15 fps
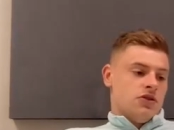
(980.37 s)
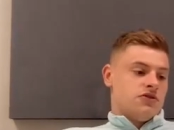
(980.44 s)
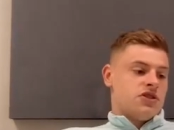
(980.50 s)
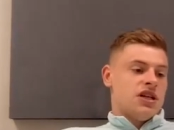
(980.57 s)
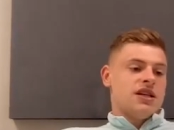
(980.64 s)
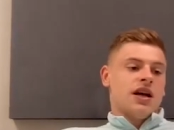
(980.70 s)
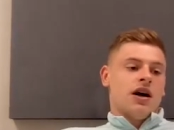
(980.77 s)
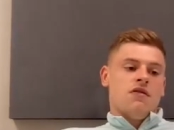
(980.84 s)

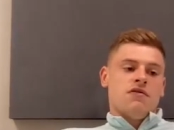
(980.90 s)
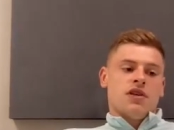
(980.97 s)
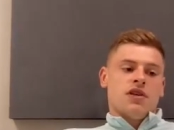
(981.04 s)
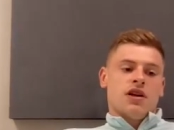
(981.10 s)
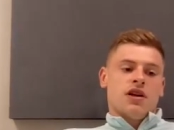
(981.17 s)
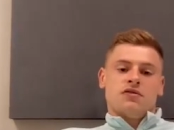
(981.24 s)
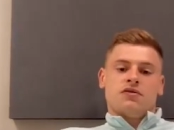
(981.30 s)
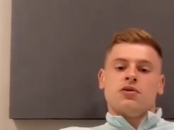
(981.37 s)
you've seen that over
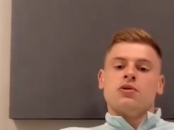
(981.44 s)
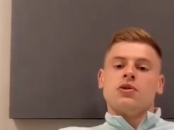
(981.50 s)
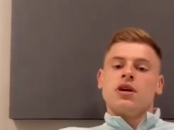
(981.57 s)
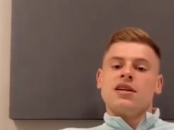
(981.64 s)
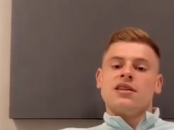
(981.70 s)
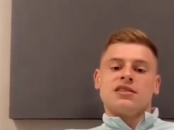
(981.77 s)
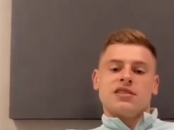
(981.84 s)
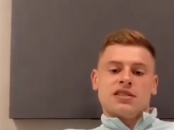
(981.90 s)
the last few
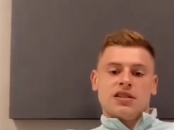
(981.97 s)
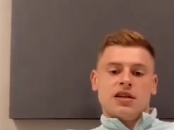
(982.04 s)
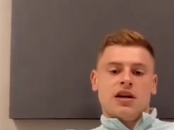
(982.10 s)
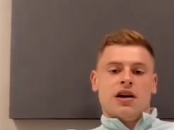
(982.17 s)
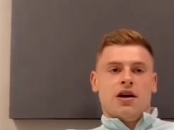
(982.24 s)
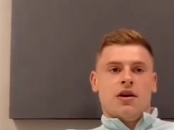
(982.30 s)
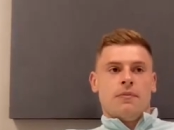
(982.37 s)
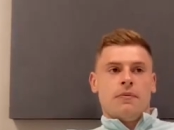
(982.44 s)
years.
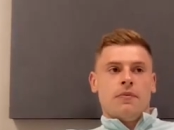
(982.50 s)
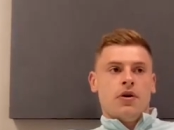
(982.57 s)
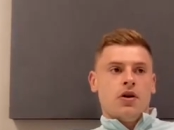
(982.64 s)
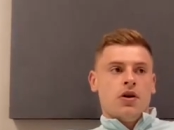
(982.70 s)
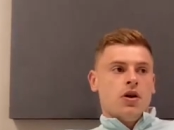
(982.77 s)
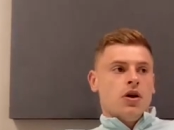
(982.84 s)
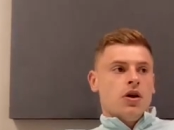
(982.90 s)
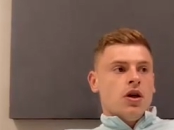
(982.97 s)

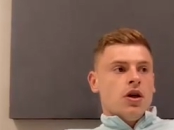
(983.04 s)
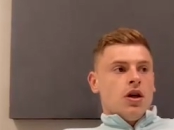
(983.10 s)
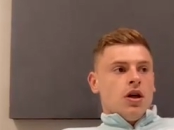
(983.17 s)
Um,